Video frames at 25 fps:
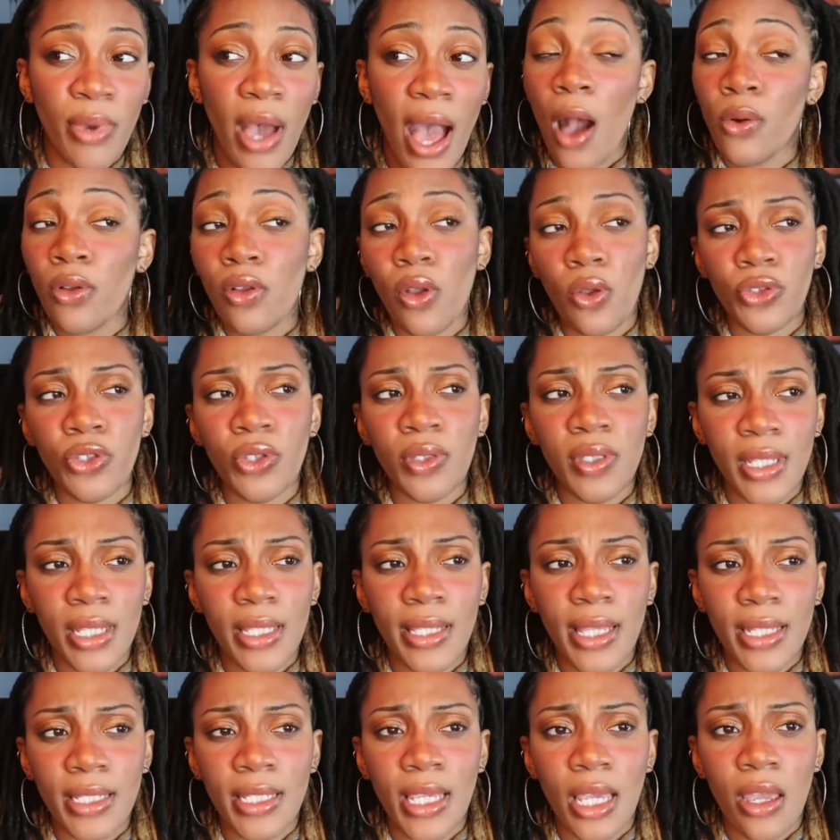I would also say
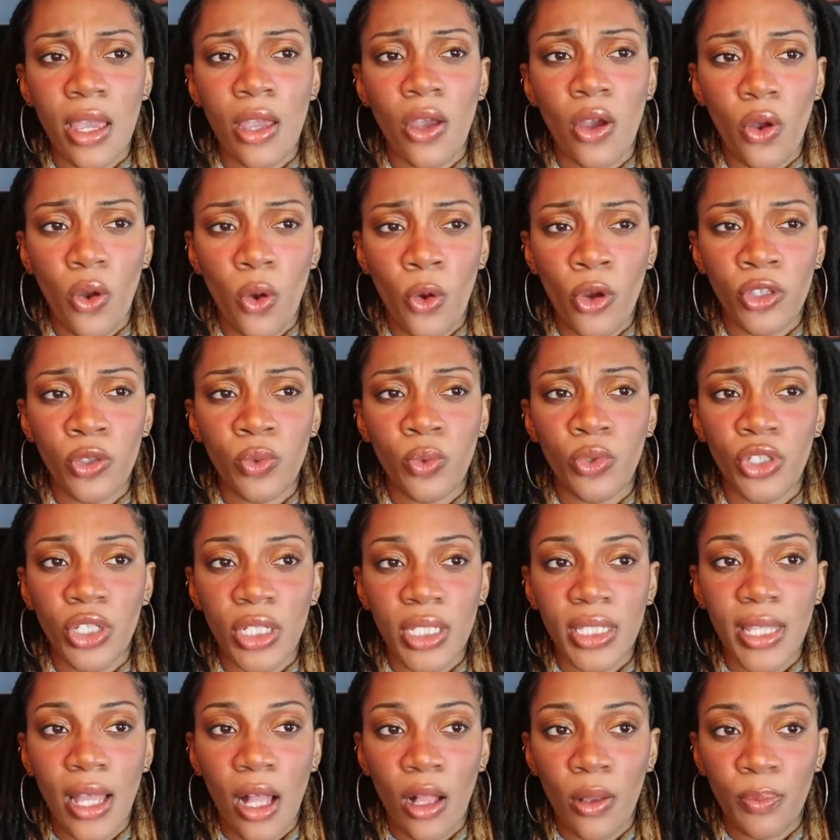like taking a course will
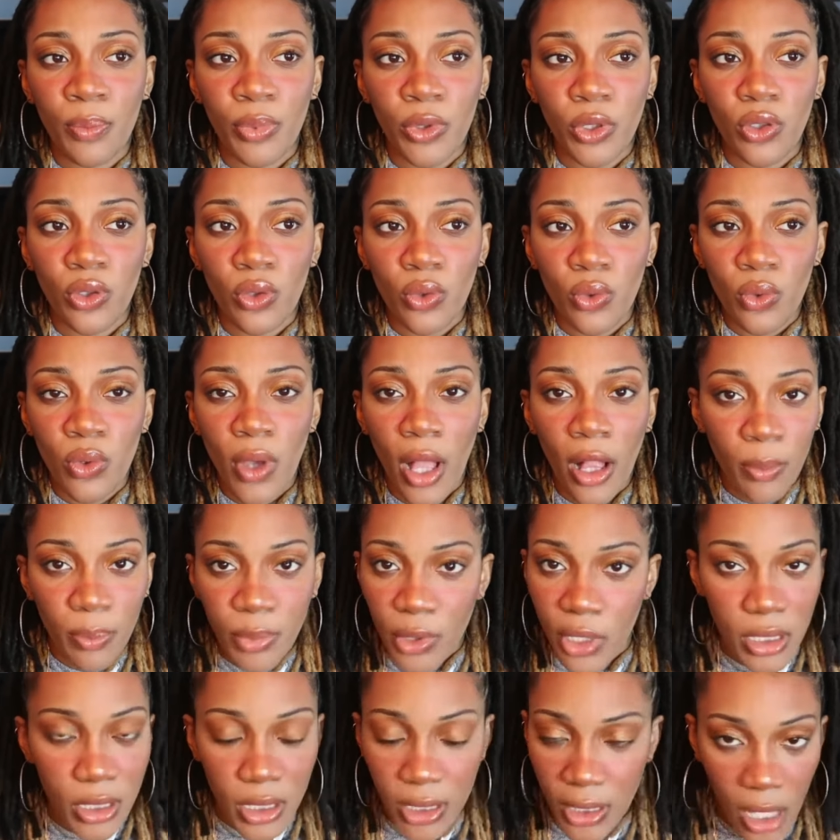just help you help
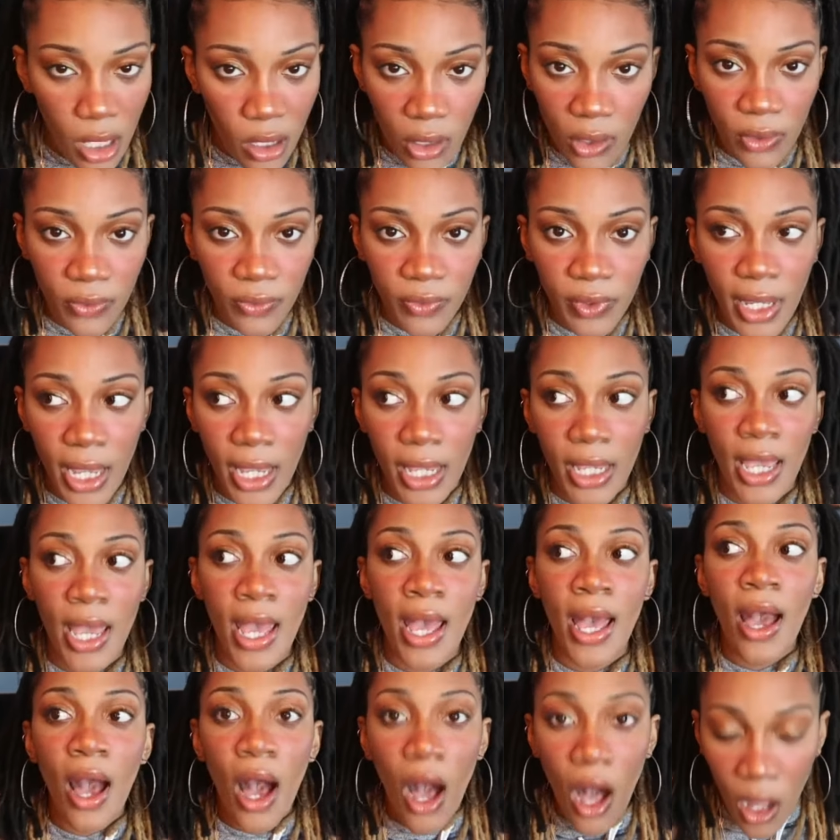yourself, like
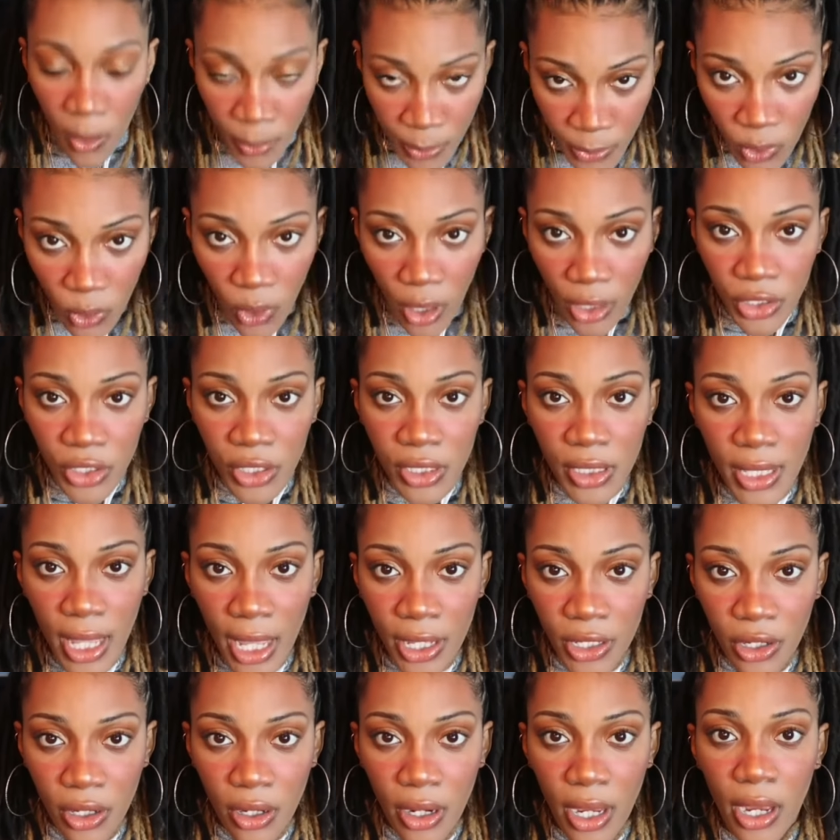help you
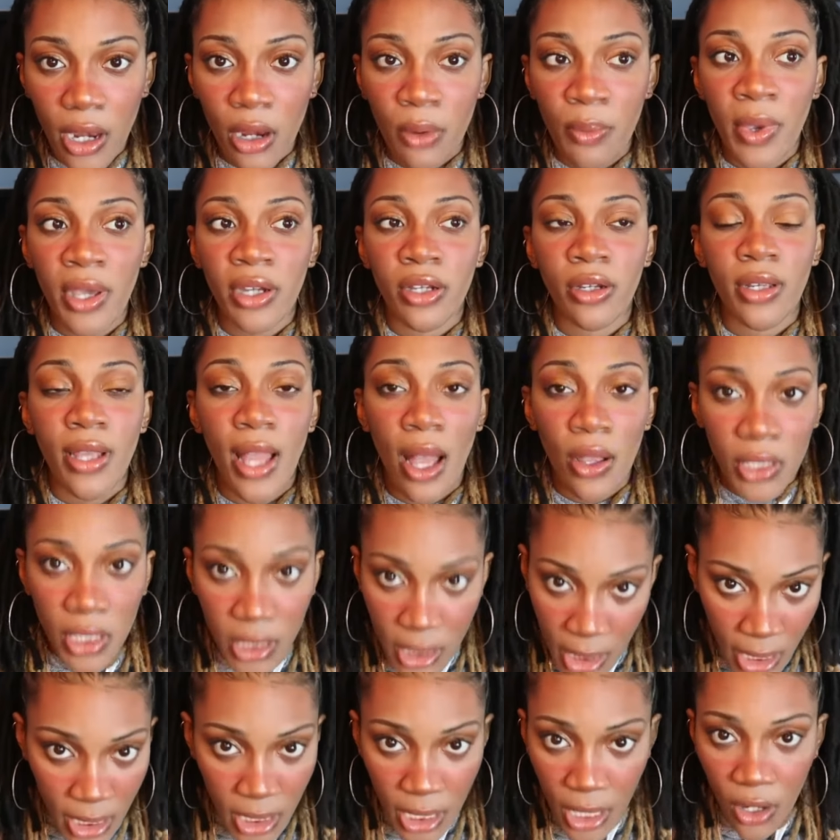understand your hair better and how to
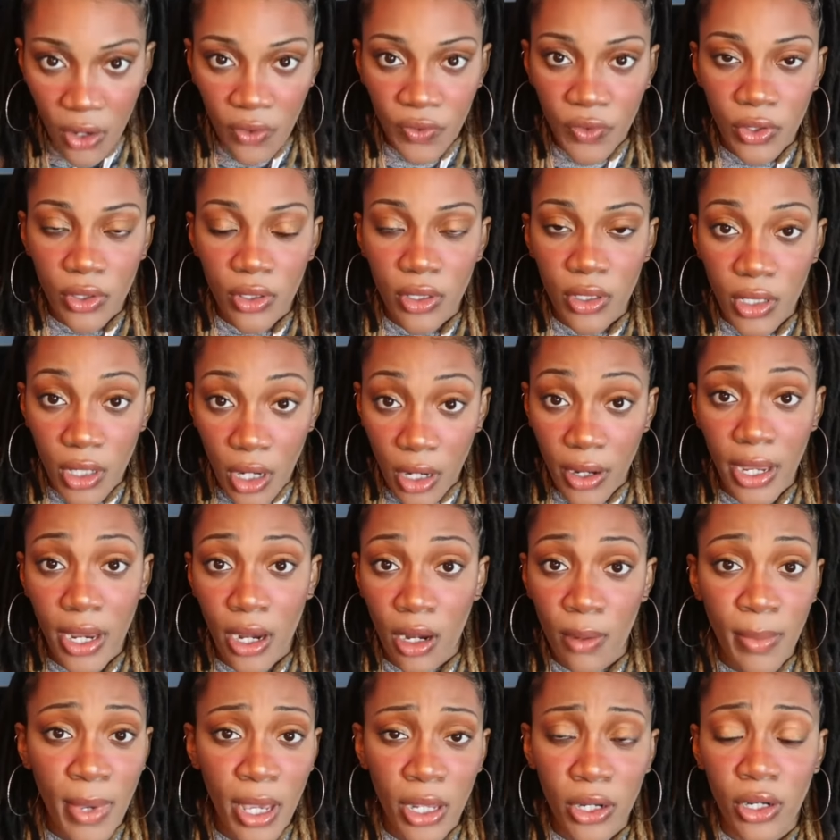take care of your
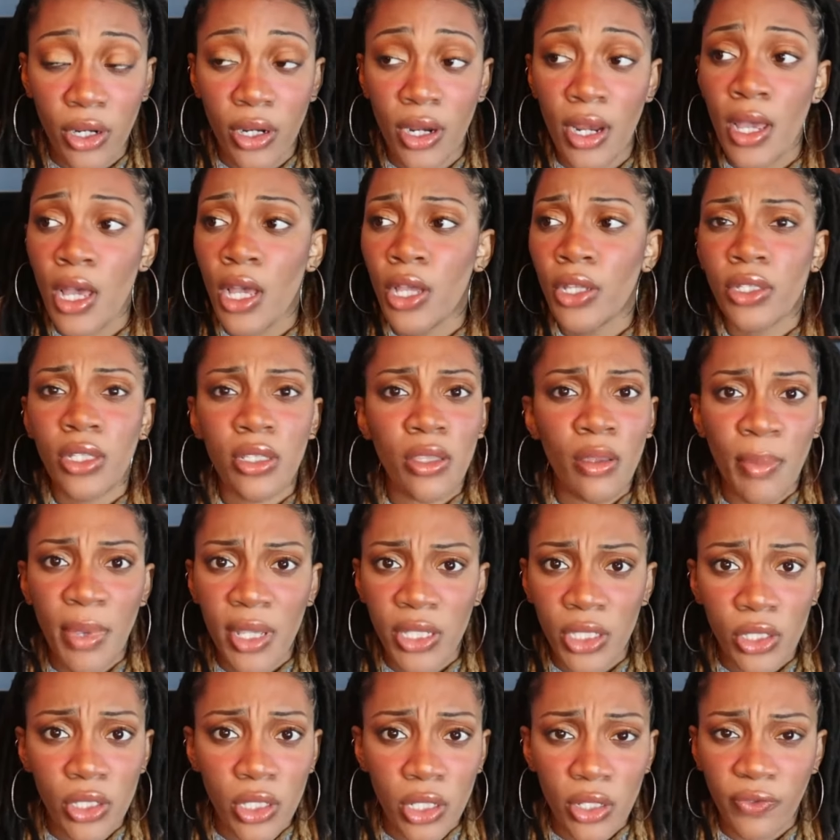hair better to the
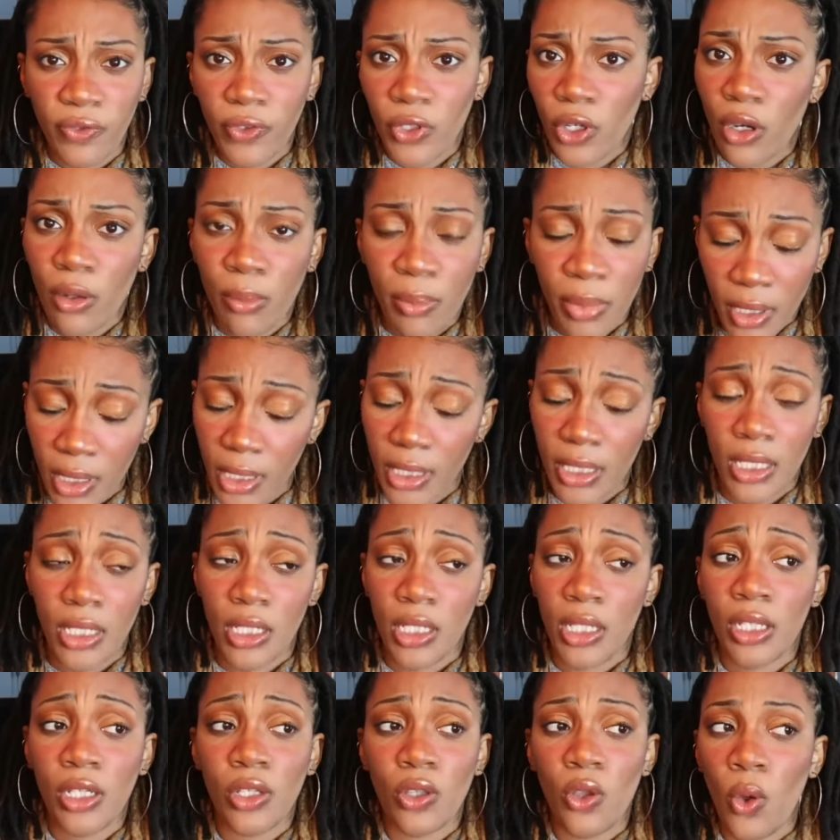best of your ability.
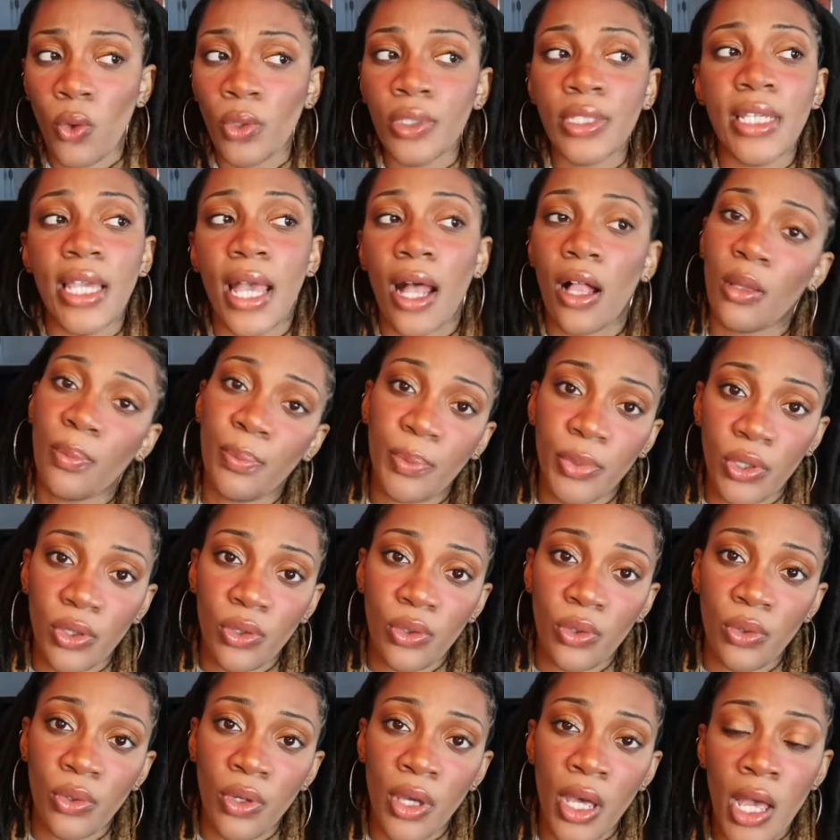It can only help
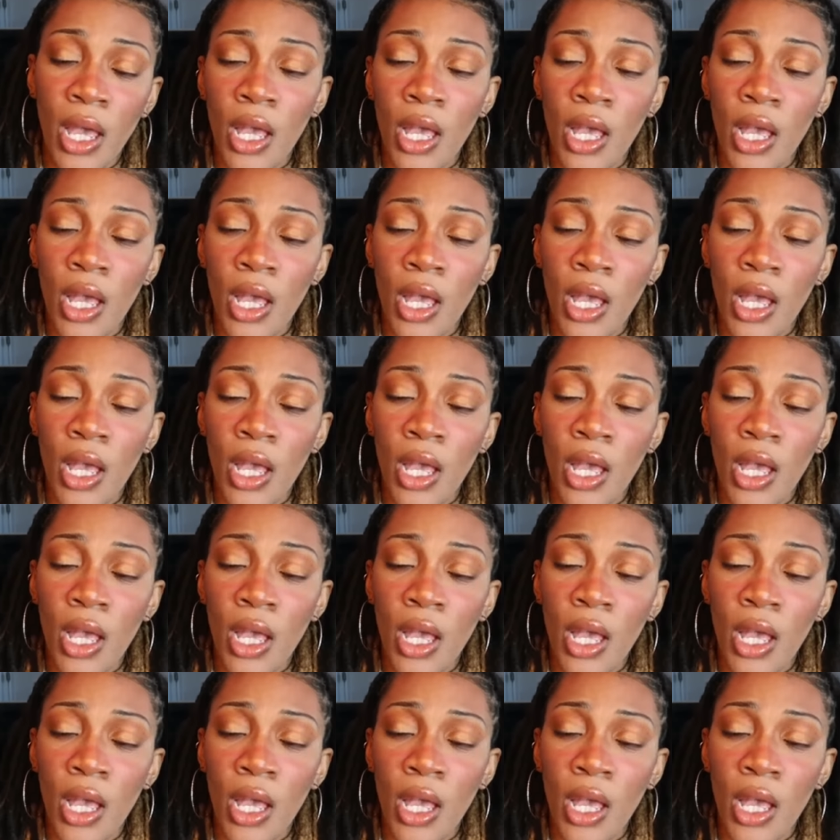you.